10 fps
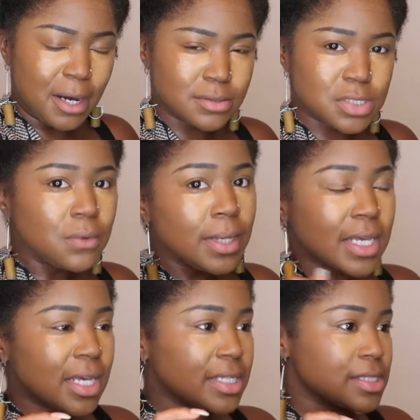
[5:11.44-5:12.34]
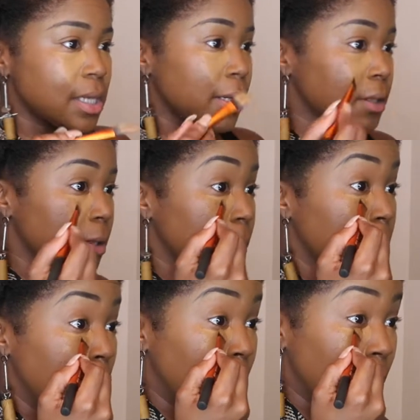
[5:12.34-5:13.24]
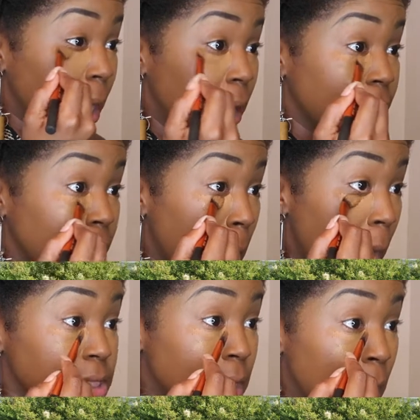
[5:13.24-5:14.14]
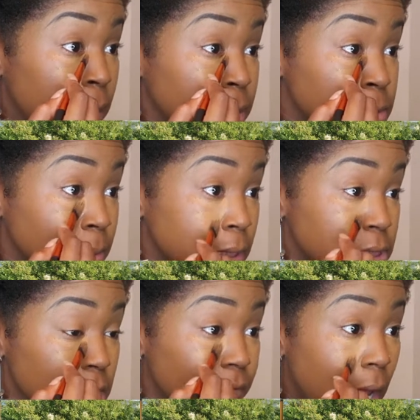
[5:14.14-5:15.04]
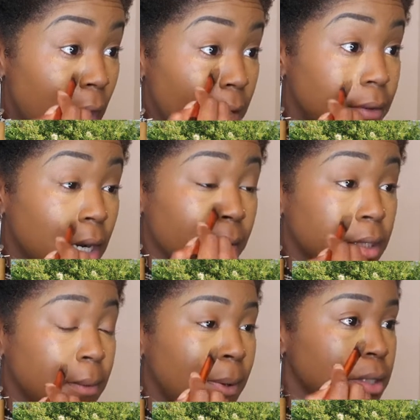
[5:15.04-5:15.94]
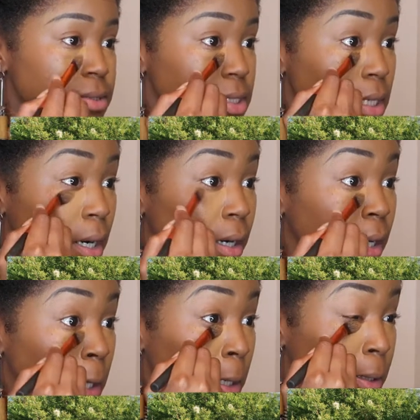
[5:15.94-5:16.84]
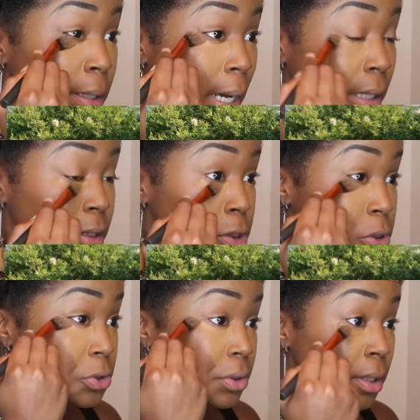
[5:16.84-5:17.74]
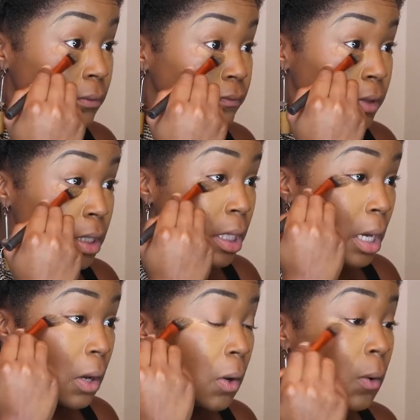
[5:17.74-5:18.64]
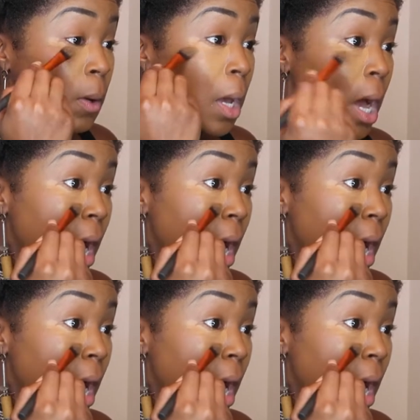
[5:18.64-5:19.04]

about 2 weekends later, me and Calvin went to Dallas, which if I haven't already posted our Dallas trip video,